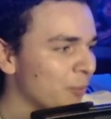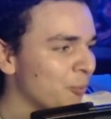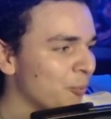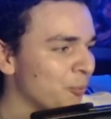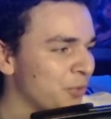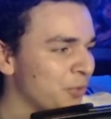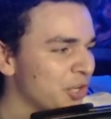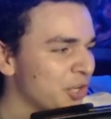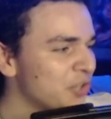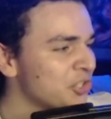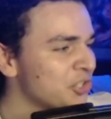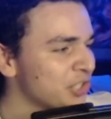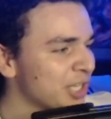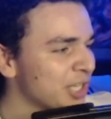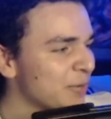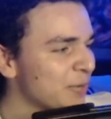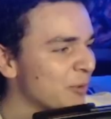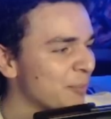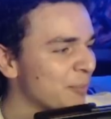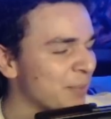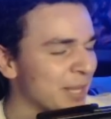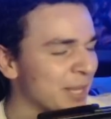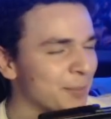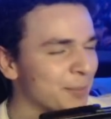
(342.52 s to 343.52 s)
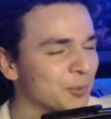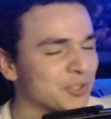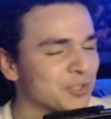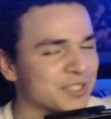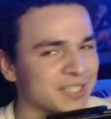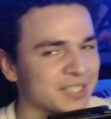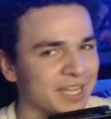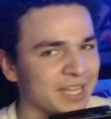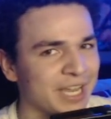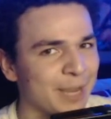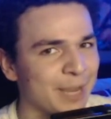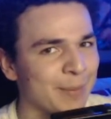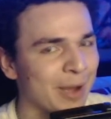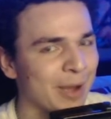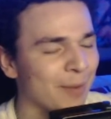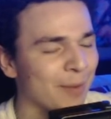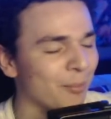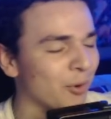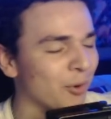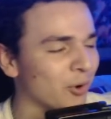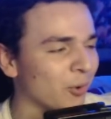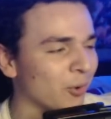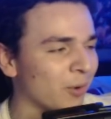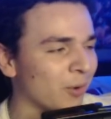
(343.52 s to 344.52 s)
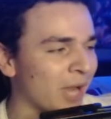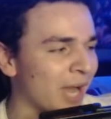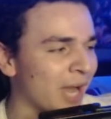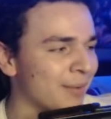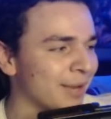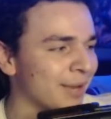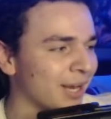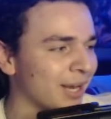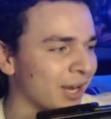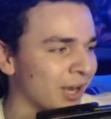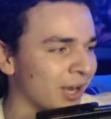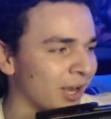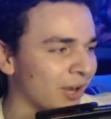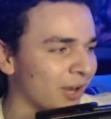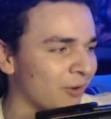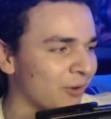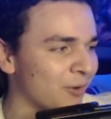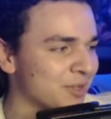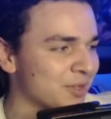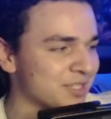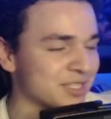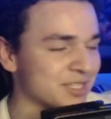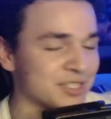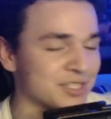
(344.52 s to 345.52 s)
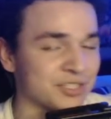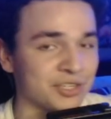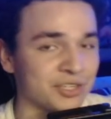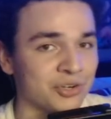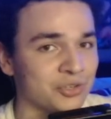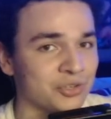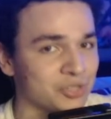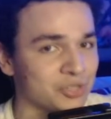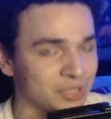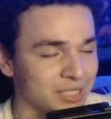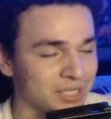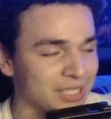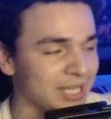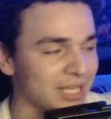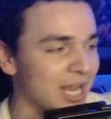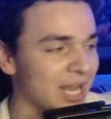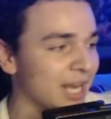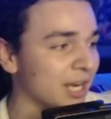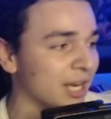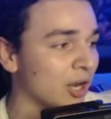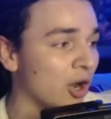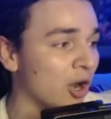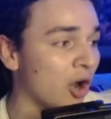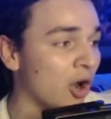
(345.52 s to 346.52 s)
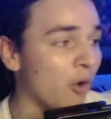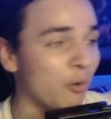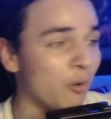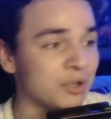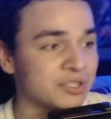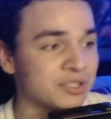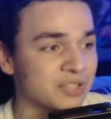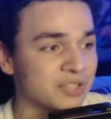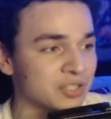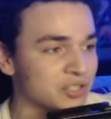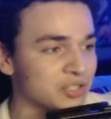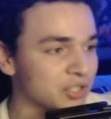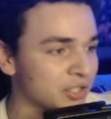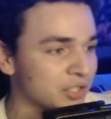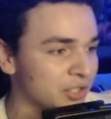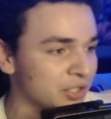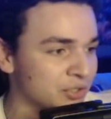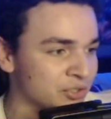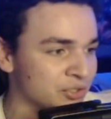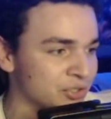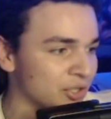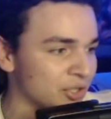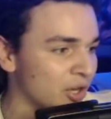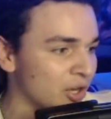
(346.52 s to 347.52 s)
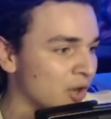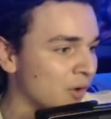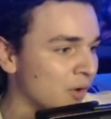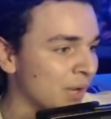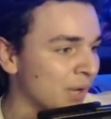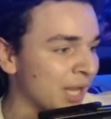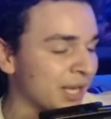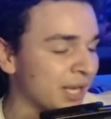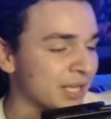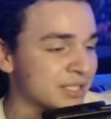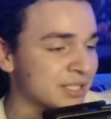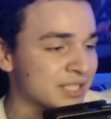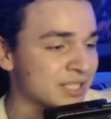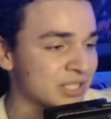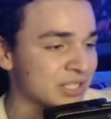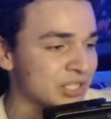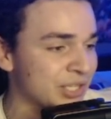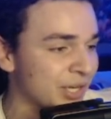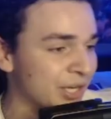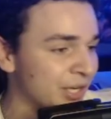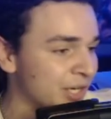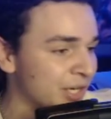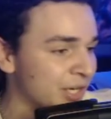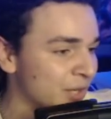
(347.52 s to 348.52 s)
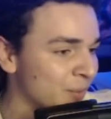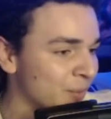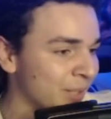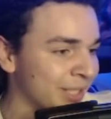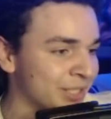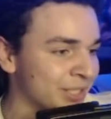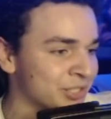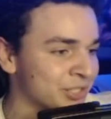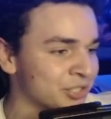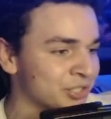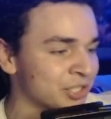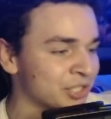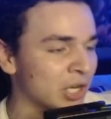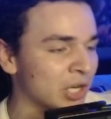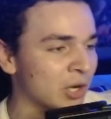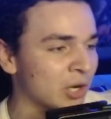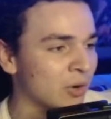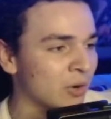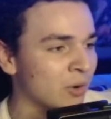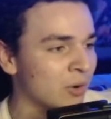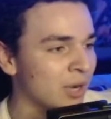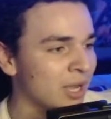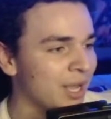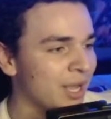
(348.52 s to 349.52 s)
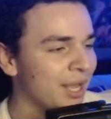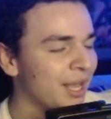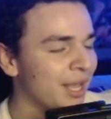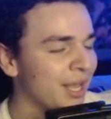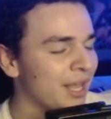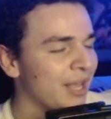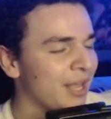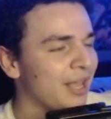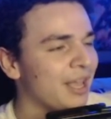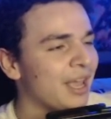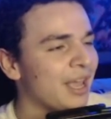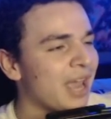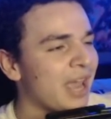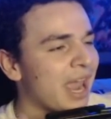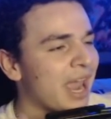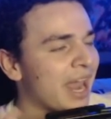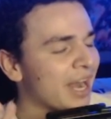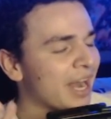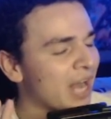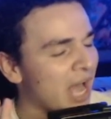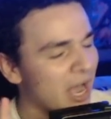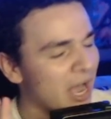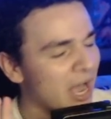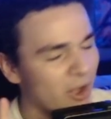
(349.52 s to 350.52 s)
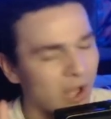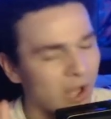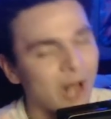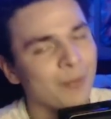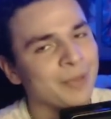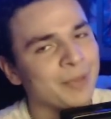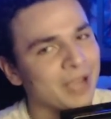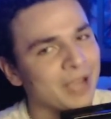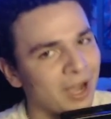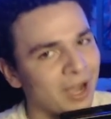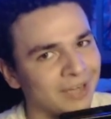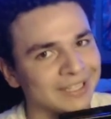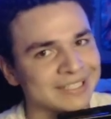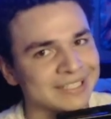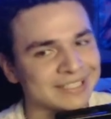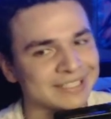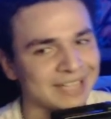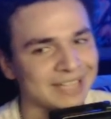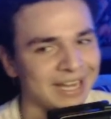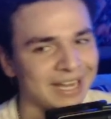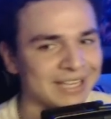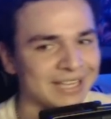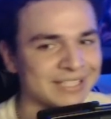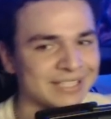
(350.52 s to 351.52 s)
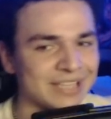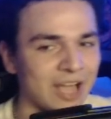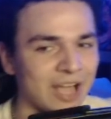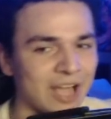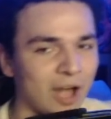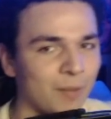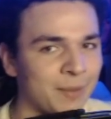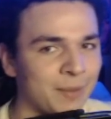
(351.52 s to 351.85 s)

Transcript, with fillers: usually what people say about Mortal Kombat Conquest is usually like, oh, it's such a good show, like it's such an underrated show. And I'll, I'll, be honest, guys. I'll be